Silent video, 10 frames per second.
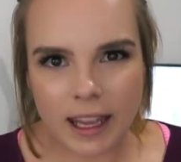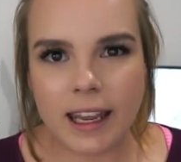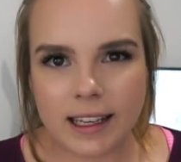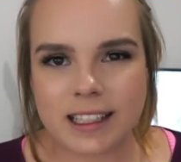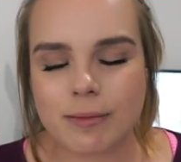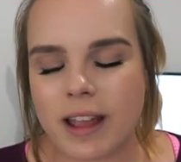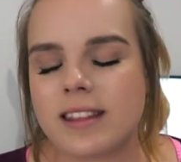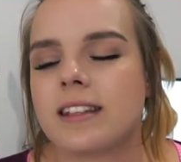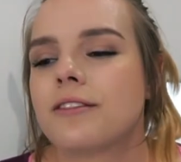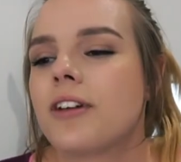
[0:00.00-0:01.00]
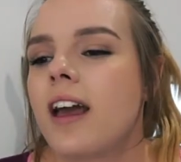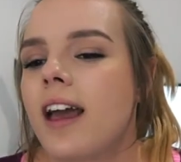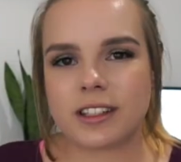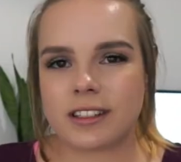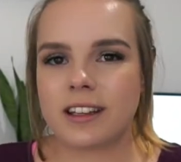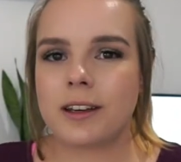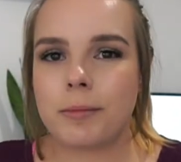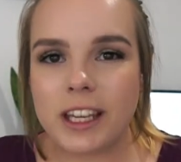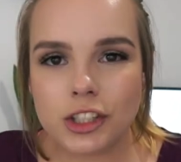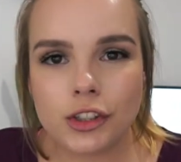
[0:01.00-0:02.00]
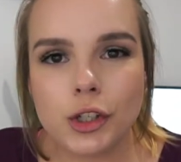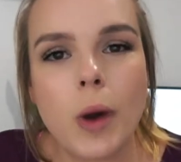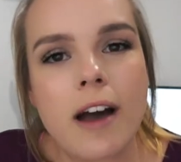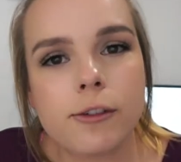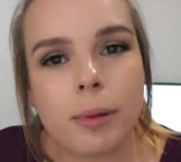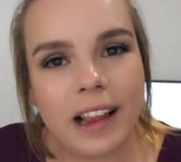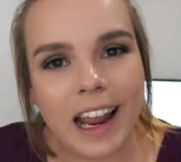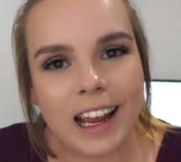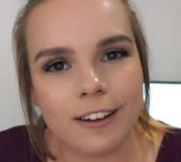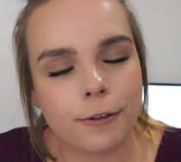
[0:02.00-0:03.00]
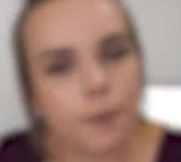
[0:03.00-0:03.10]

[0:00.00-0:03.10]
inexpensive. Make sure you have a plan for